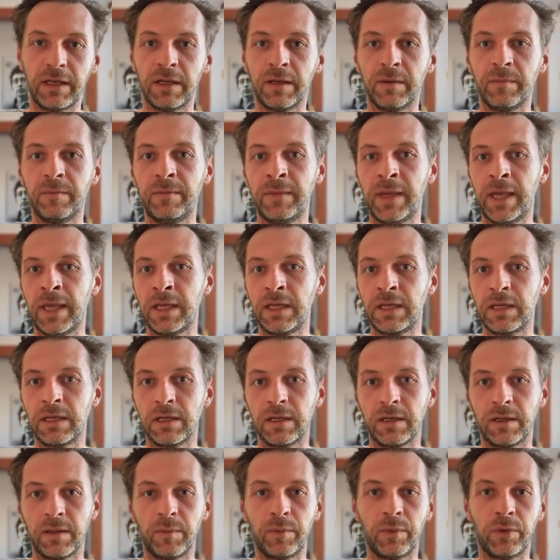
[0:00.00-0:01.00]
main
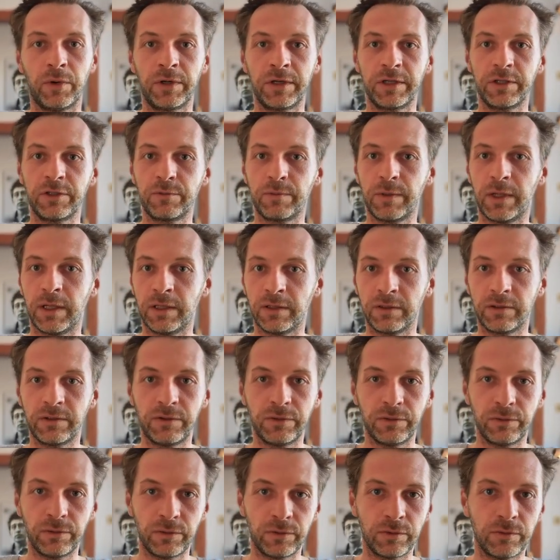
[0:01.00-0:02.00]
board as well
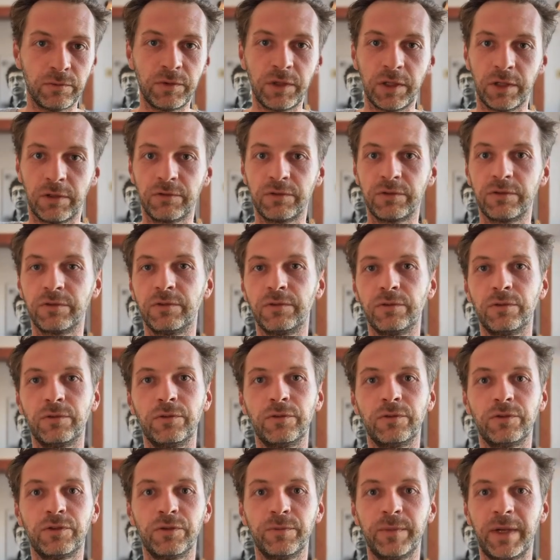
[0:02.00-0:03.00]
to
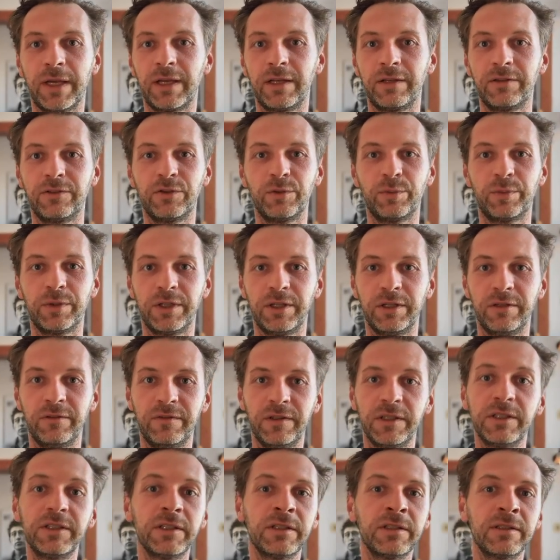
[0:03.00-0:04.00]
to make it super
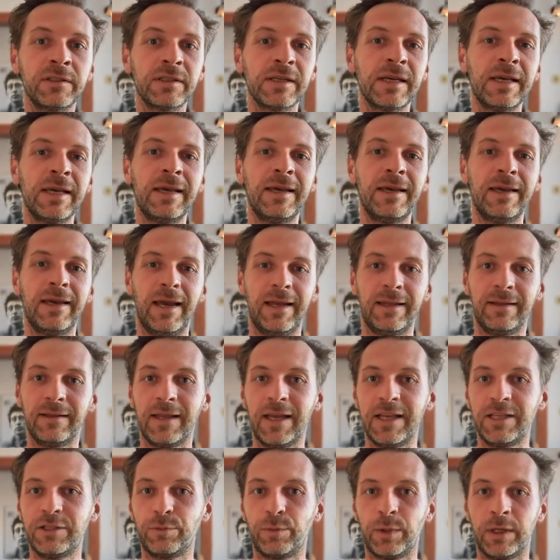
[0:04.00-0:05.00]
efficient. And the
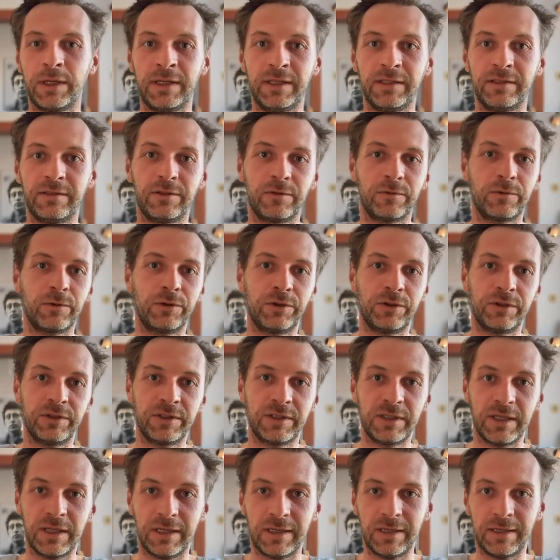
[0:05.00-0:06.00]
last one is, of
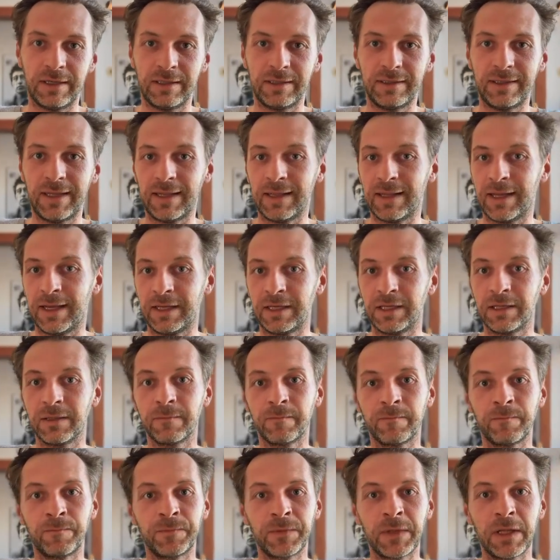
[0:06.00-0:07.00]
course, deadline.
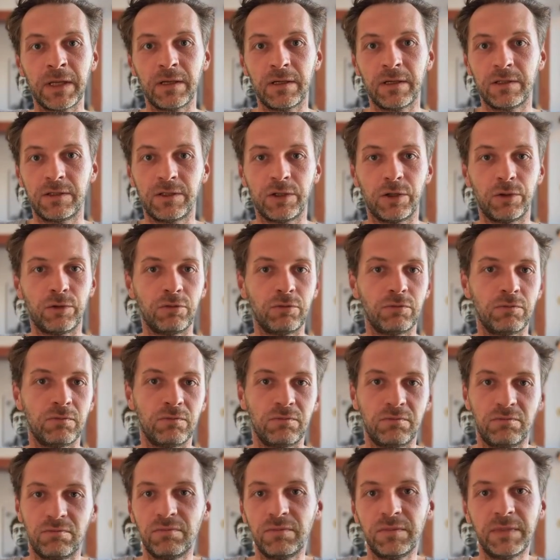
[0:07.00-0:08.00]
So
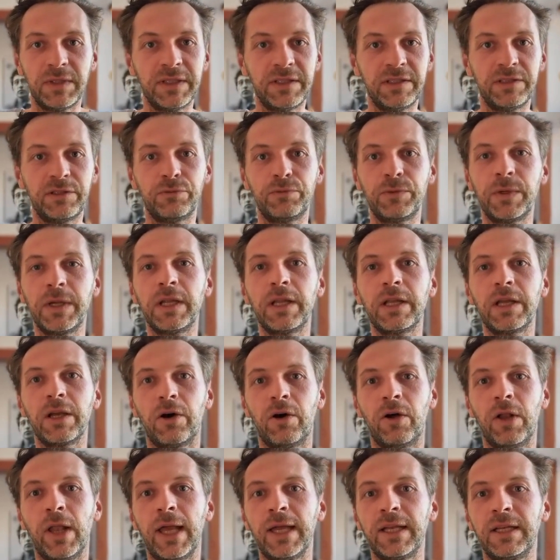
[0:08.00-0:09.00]
this is really
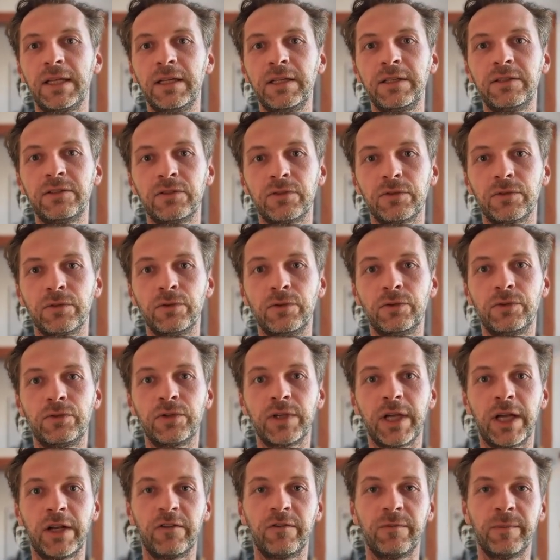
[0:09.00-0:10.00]
all I need to
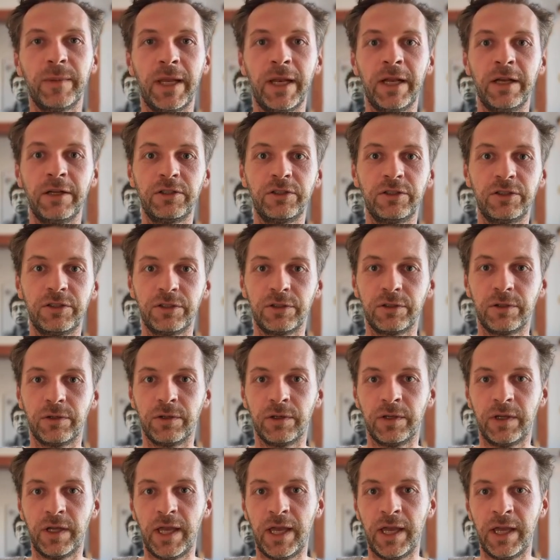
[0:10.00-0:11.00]
kind of manage
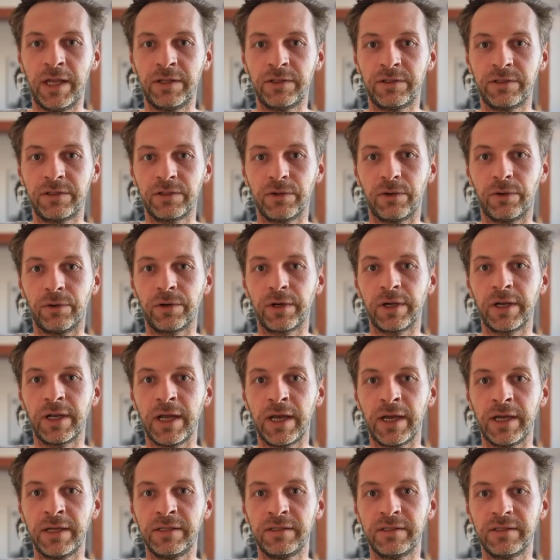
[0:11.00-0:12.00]
and
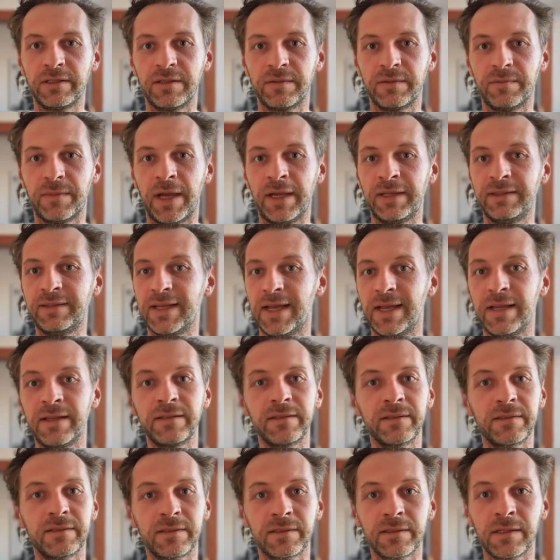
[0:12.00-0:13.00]
organize my
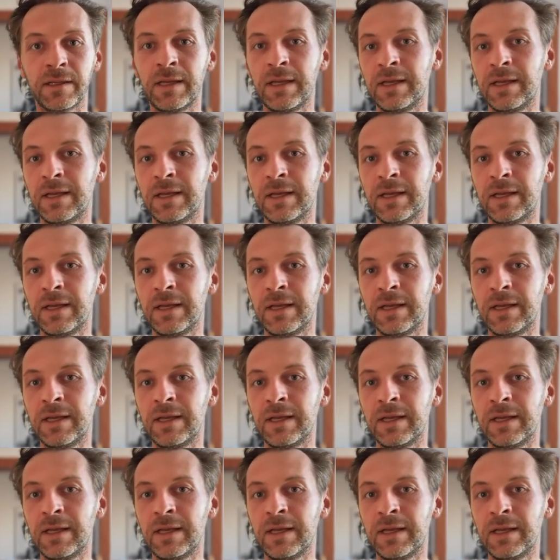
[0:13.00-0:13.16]
tasks.